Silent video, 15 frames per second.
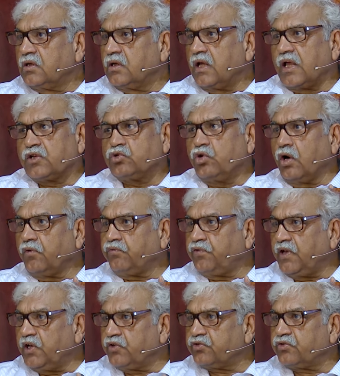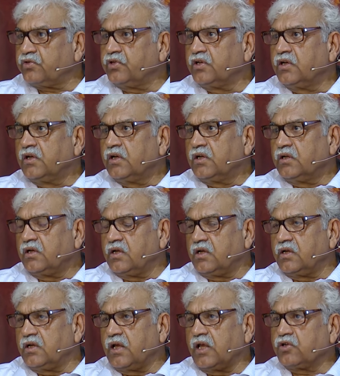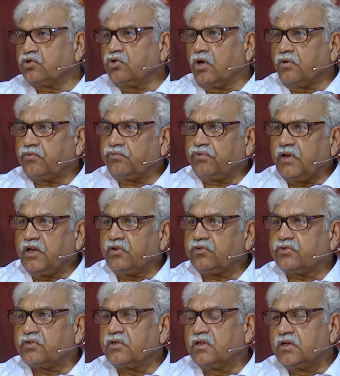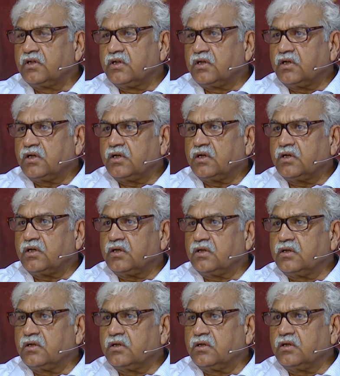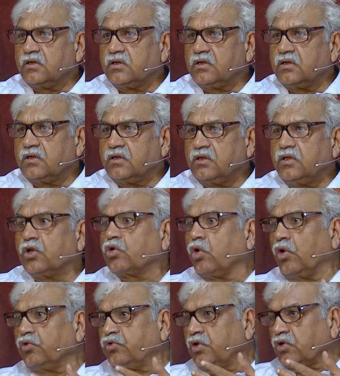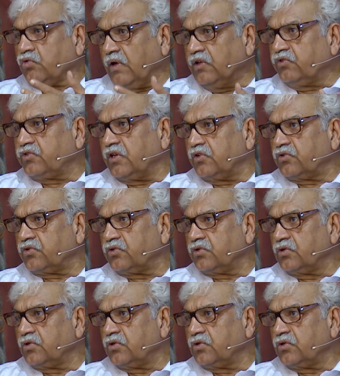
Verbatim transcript: has not faced uh, has not faced uh, the consequences